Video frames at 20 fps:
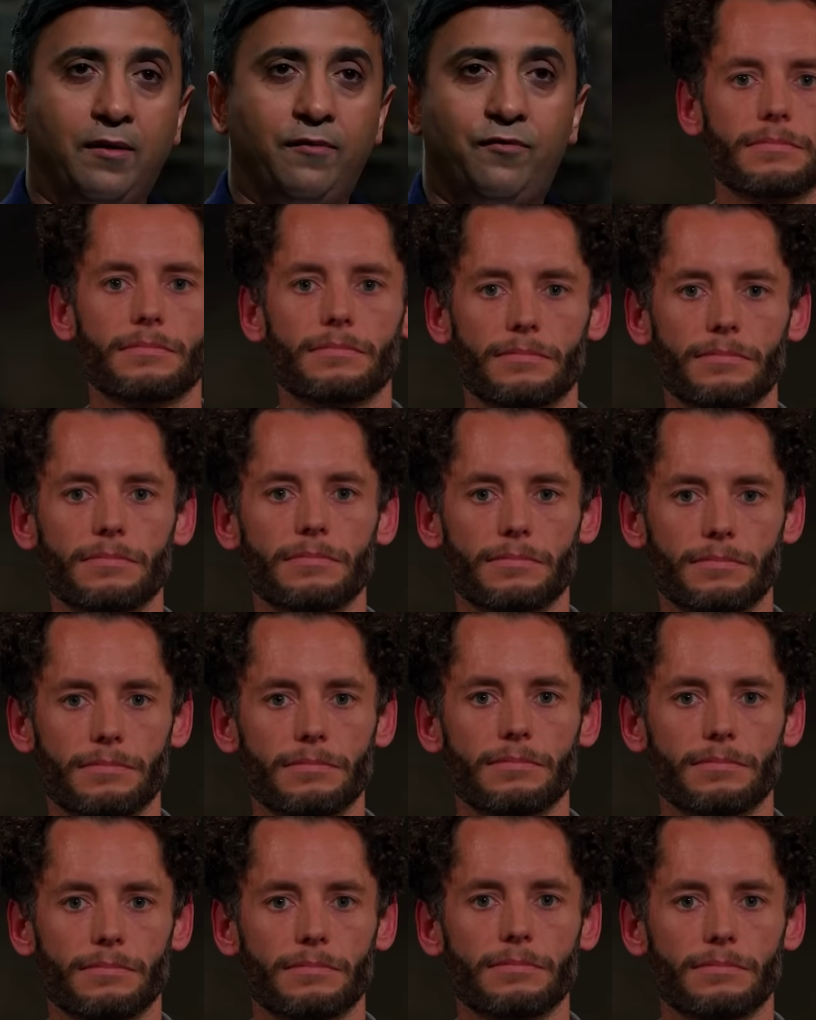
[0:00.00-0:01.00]
add from
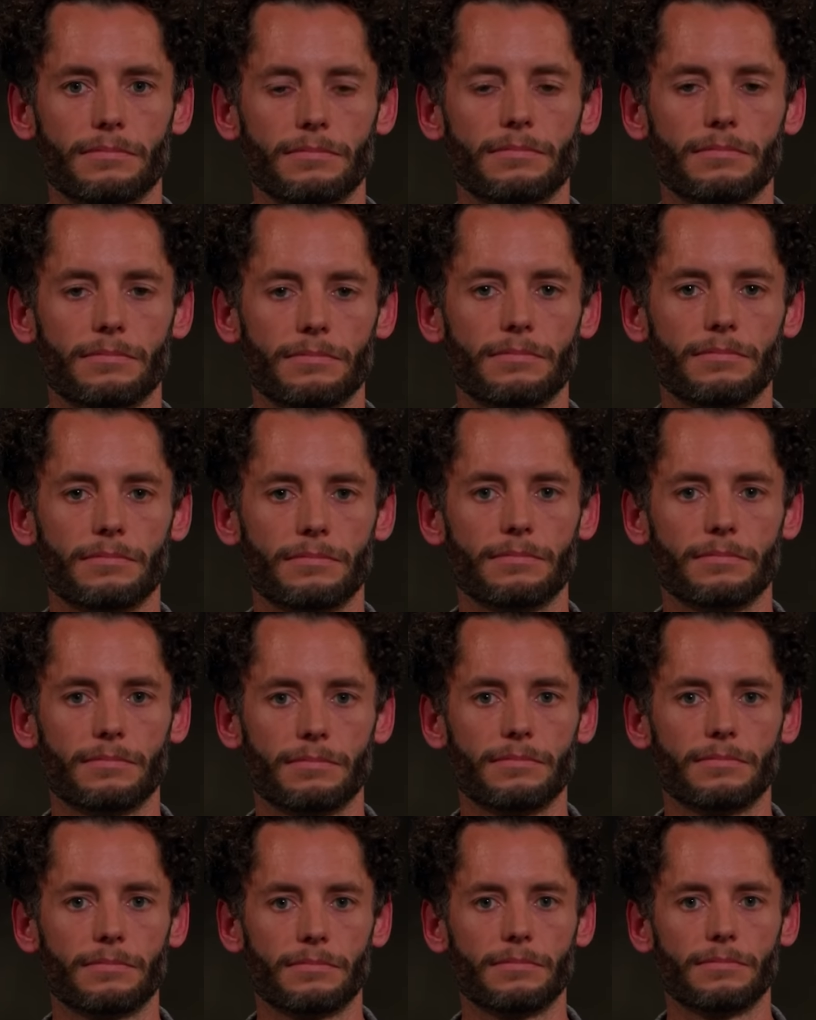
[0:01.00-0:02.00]
all the three
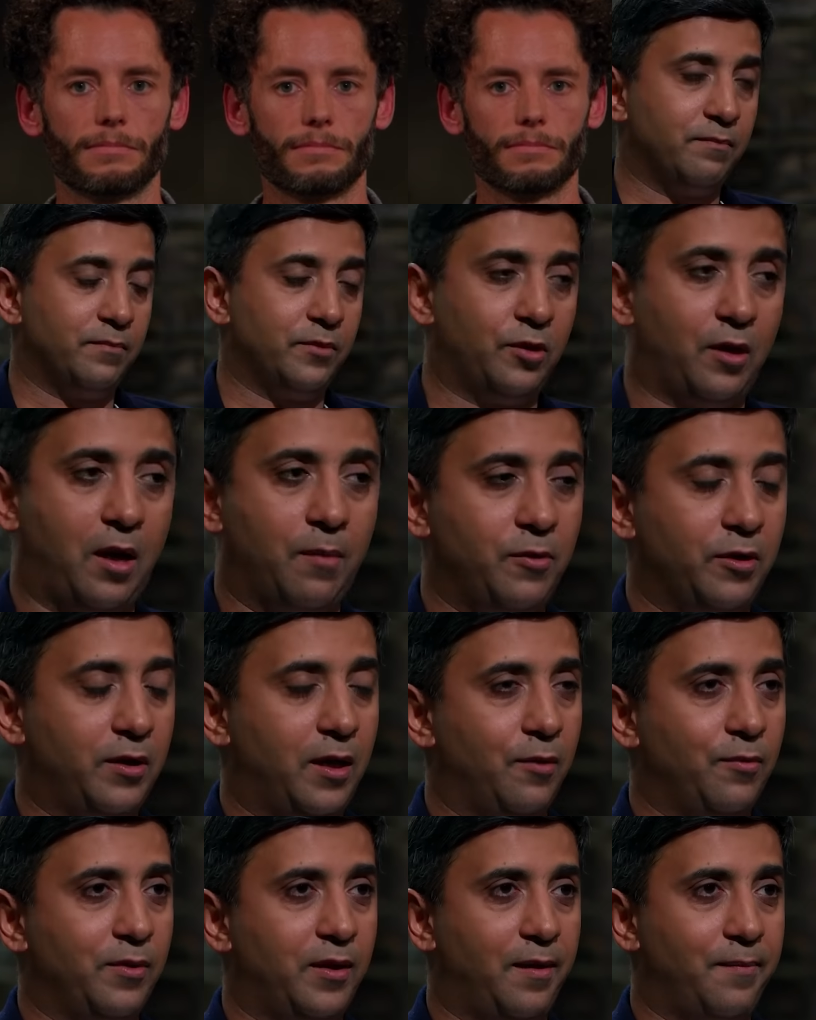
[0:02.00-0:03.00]
dragons, so I'm
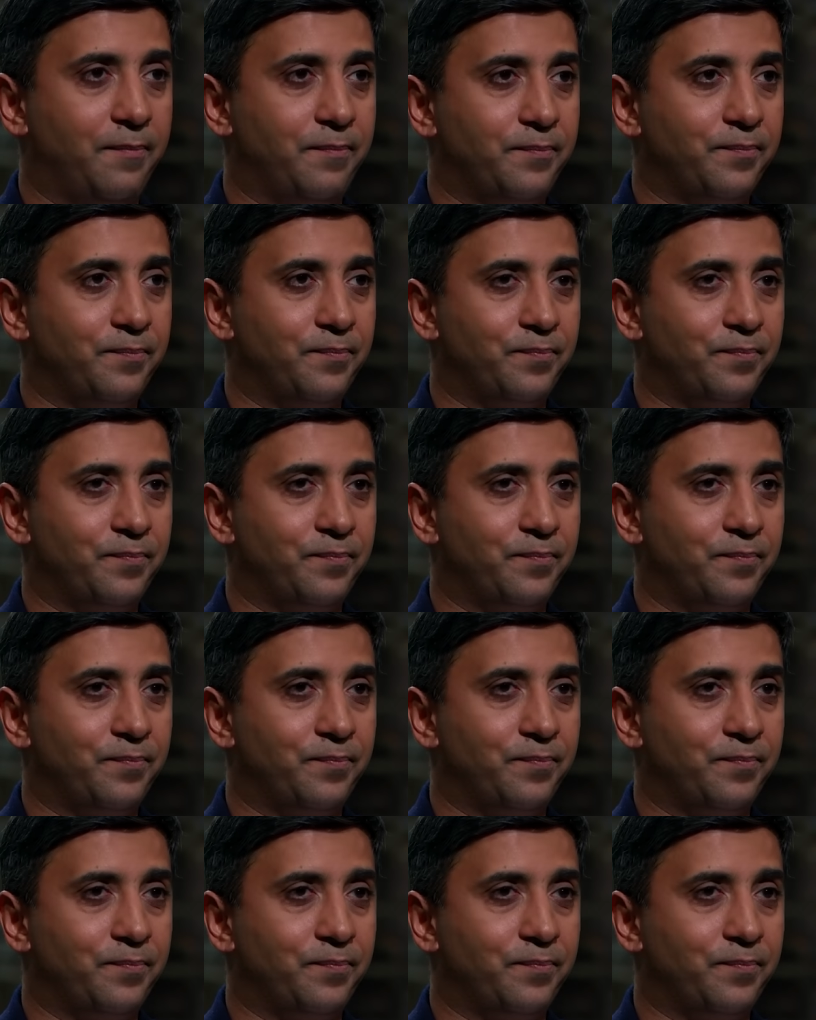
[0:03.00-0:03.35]
OK with that.